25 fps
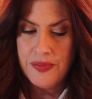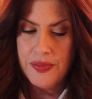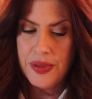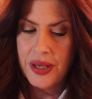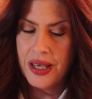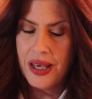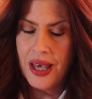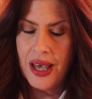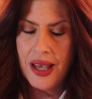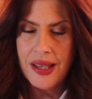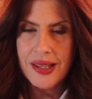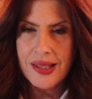
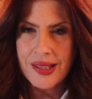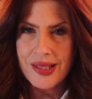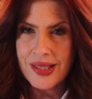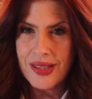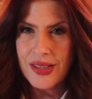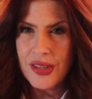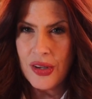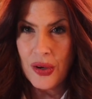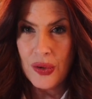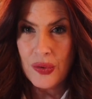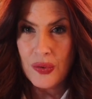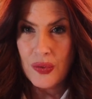because
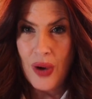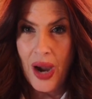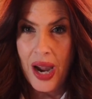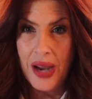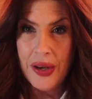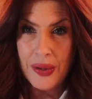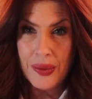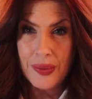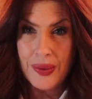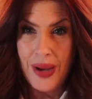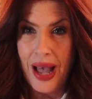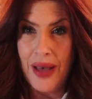they're
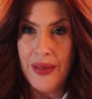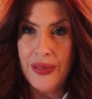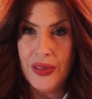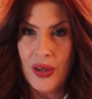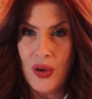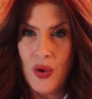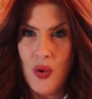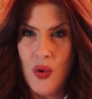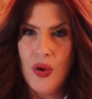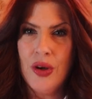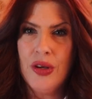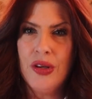right around the
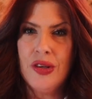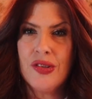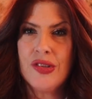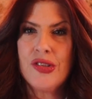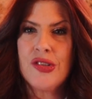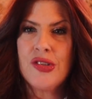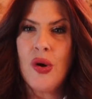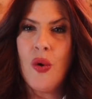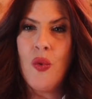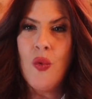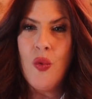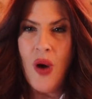corner.
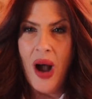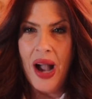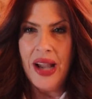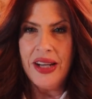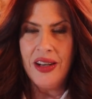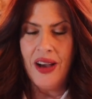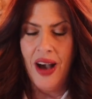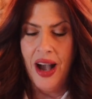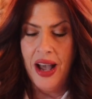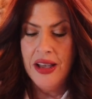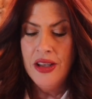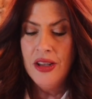So why
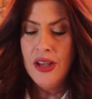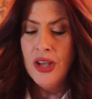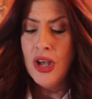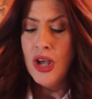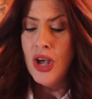not?